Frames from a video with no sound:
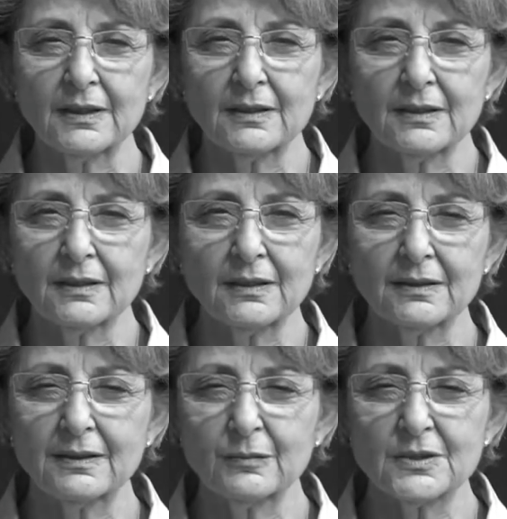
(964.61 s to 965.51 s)

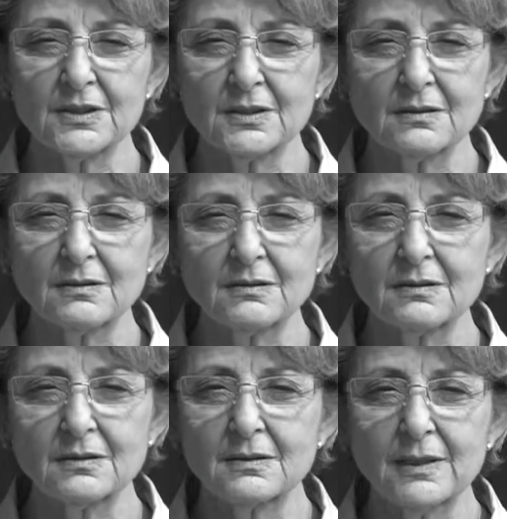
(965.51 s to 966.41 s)
That was
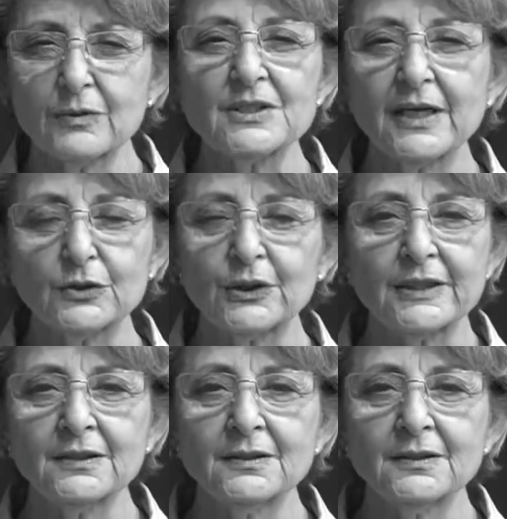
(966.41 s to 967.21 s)
not good.